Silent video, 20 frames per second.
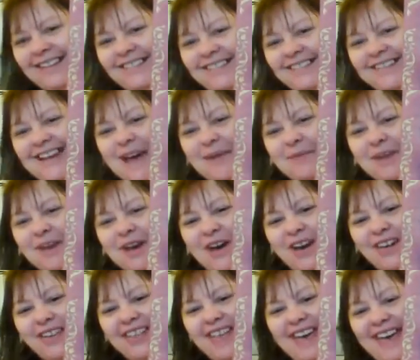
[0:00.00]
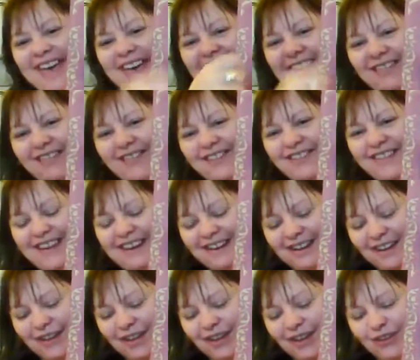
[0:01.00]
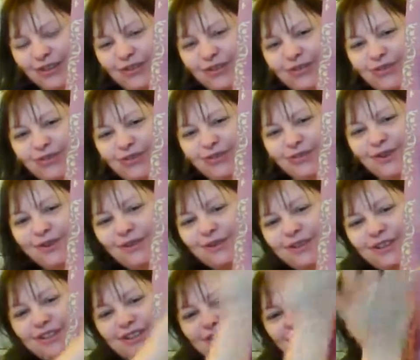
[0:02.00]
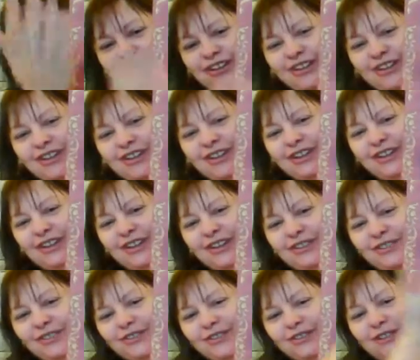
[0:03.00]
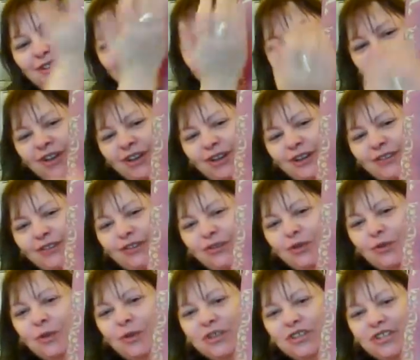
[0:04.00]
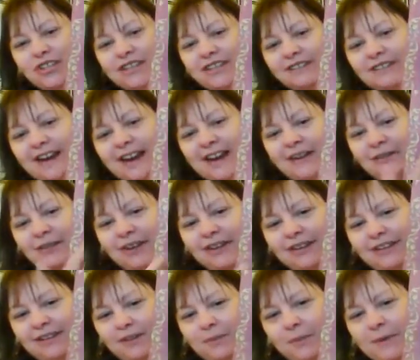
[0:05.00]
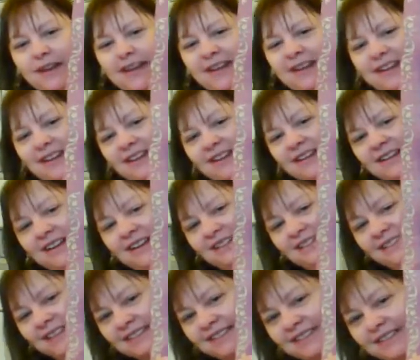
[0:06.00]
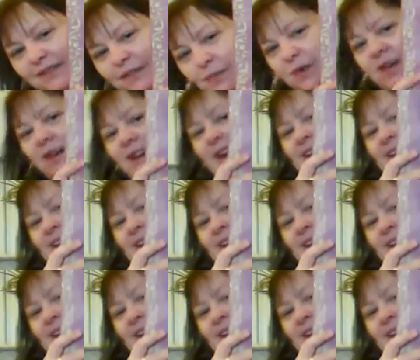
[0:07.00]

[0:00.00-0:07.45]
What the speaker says: dabbed on there and then used a roller just to squidge it around a little bit, and this is what